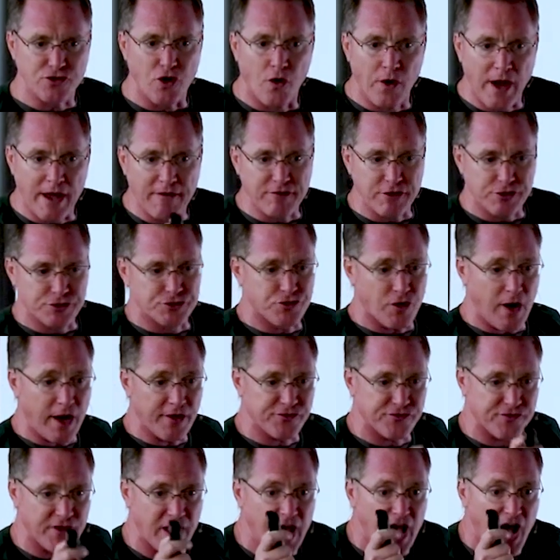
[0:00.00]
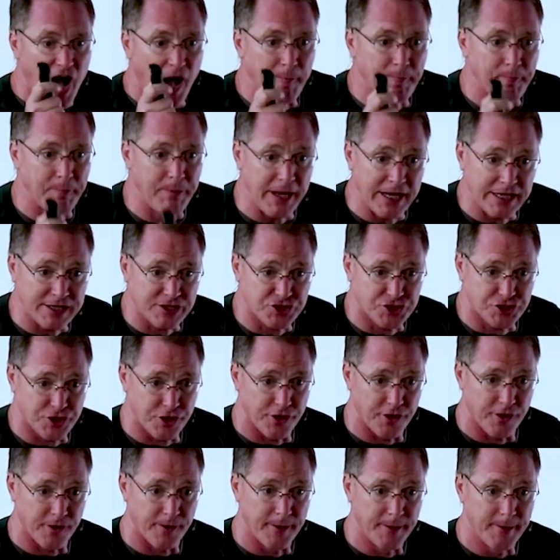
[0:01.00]
Don't ever trust a
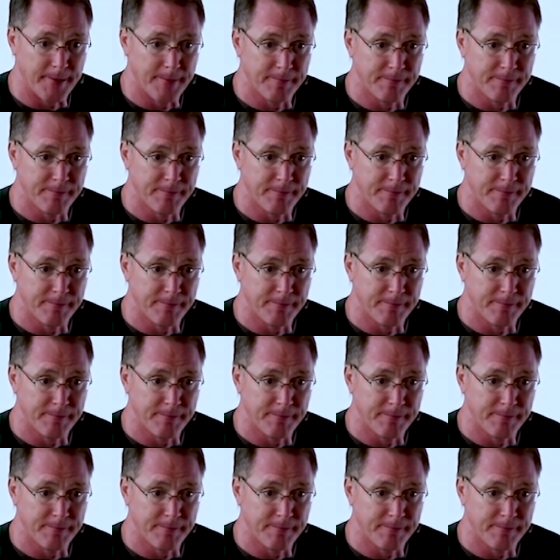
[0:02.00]
picture.